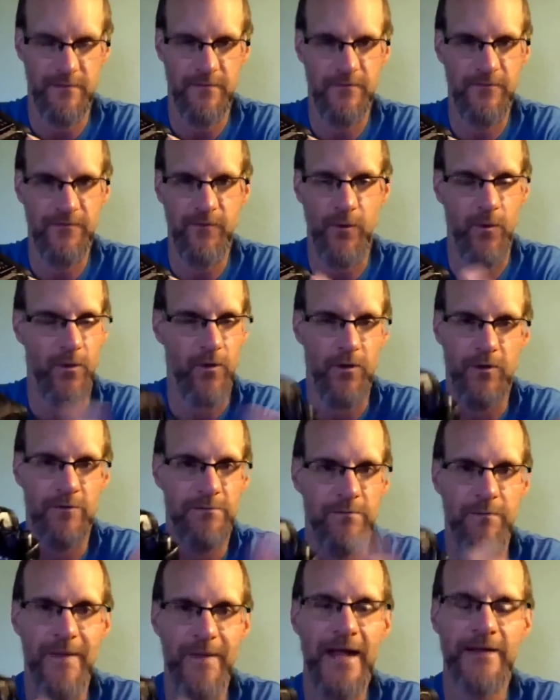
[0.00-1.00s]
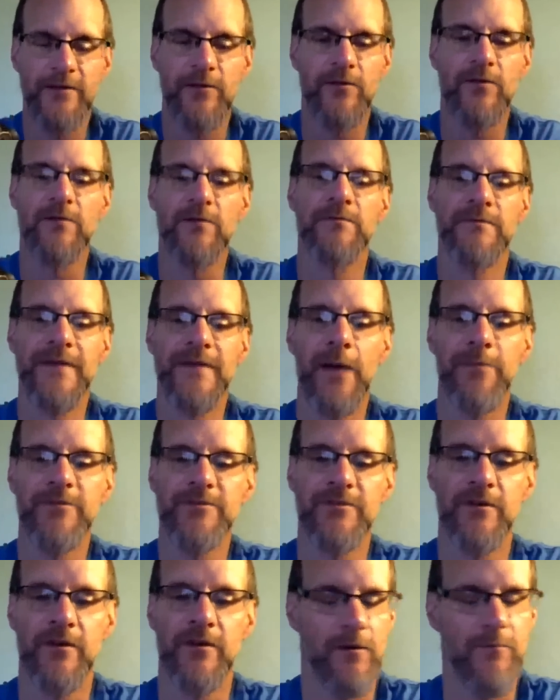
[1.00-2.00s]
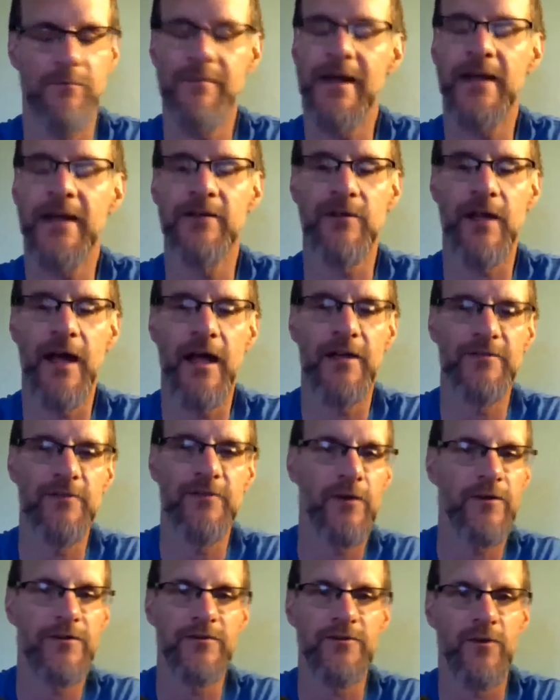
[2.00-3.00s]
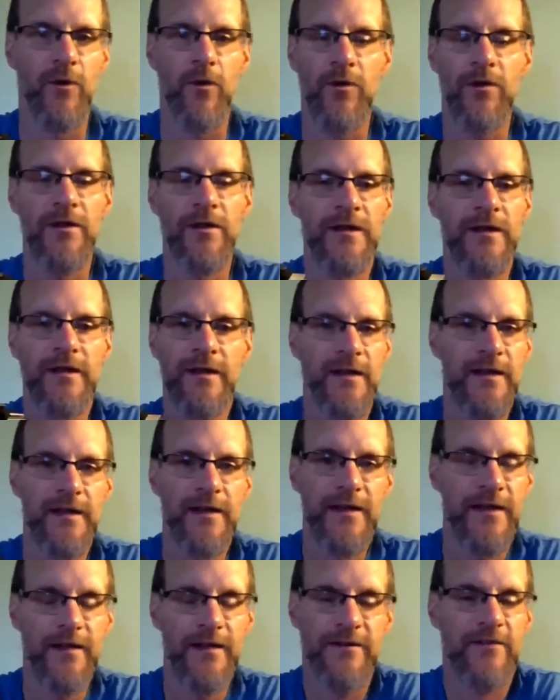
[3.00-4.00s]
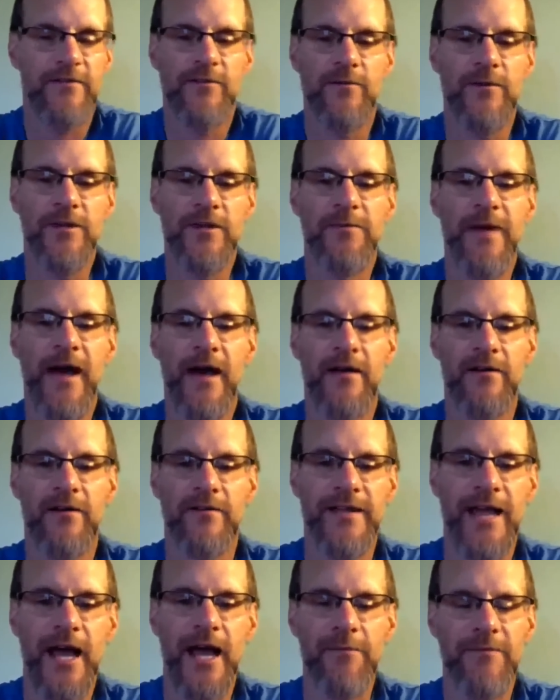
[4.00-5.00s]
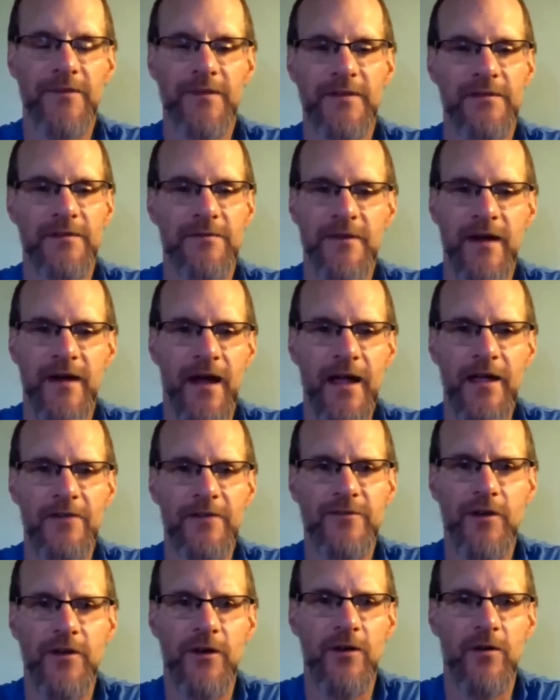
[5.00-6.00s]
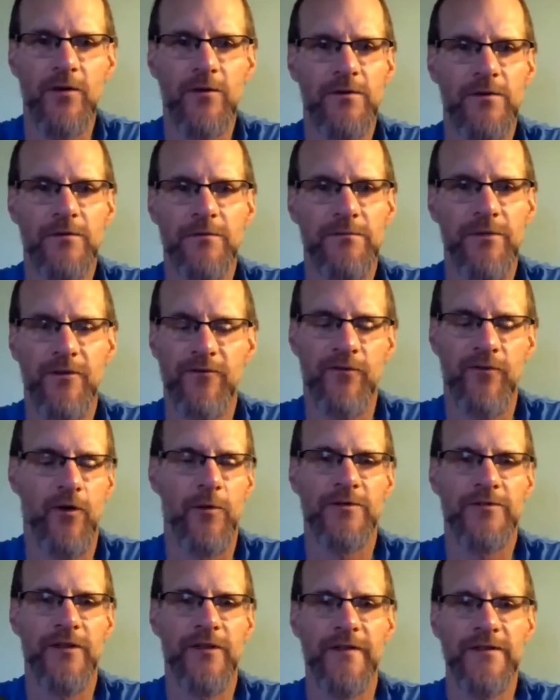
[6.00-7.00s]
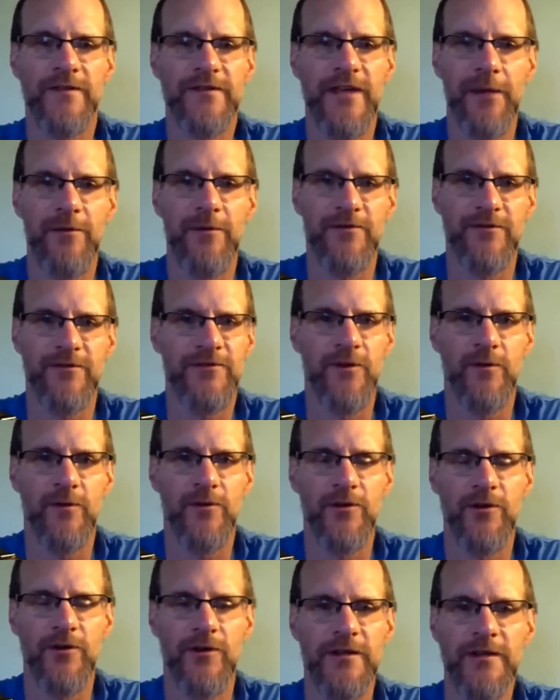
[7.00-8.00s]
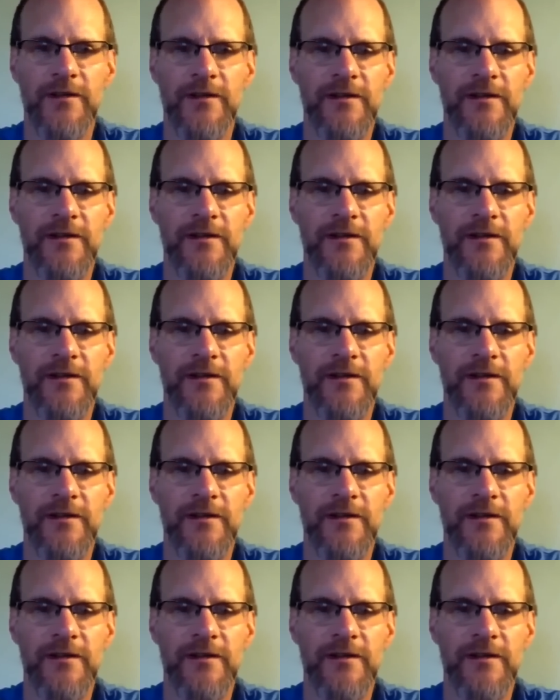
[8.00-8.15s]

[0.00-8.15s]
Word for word: for manual aperture or manual ISO control, it doesn't really matter. The, the, the ISO performance on these cameras is so good